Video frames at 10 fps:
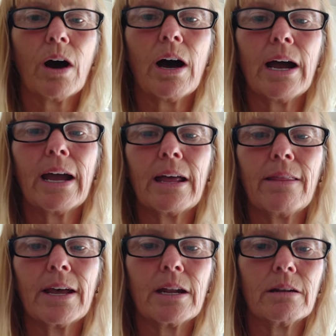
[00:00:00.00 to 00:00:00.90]
high, and
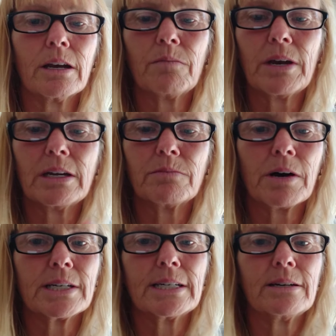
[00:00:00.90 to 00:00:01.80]
then could be
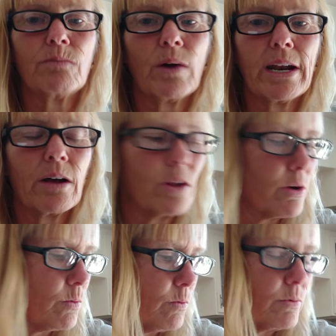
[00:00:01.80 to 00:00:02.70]
deposited way down
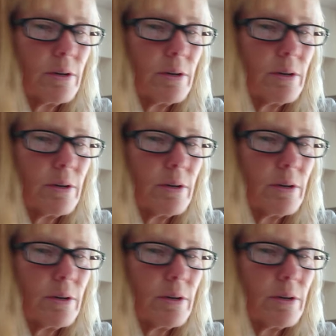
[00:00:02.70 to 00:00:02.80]
low,